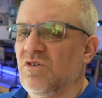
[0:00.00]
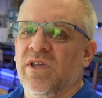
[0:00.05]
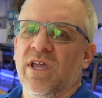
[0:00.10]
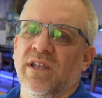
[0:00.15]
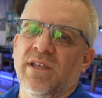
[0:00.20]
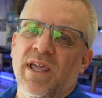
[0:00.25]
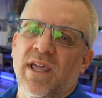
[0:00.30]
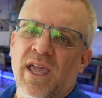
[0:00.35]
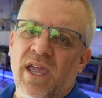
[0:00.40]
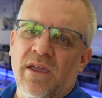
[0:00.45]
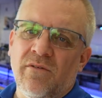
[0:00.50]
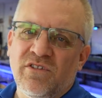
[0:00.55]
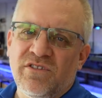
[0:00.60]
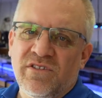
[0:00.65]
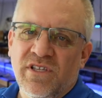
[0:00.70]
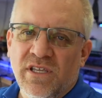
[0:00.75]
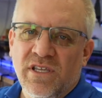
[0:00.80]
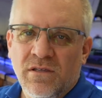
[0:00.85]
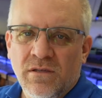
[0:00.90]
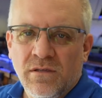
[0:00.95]
you can
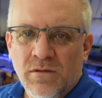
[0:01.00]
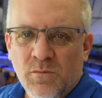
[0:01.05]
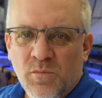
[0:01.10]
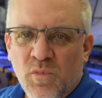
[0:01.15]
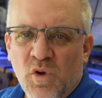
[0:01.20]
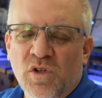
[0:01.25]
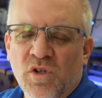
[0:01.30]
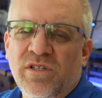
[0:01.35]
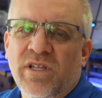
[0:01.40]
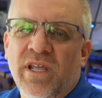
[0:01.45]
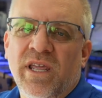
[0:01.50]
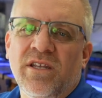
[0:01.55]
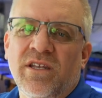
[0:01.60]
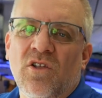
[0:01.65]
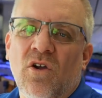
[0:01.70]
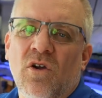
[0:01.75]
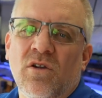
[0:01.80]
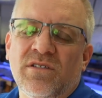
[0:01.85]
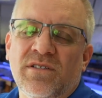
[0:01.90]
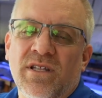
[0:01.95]
everything put in
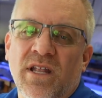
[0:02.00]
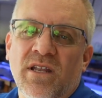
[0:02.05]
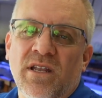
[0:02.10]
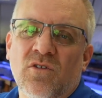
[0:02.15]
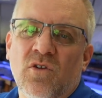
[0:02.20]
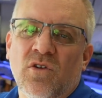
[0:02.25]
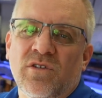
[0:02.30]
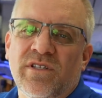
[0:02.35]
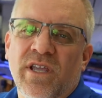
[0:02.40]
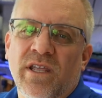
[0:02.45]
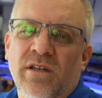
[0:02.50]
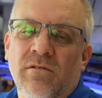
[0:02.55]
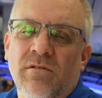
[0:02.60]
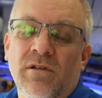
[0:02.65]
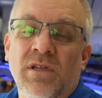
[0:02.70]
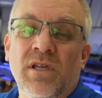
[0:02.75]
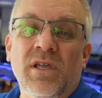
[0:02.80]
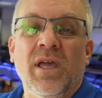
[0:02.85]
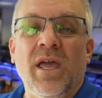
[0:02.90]
your standard container,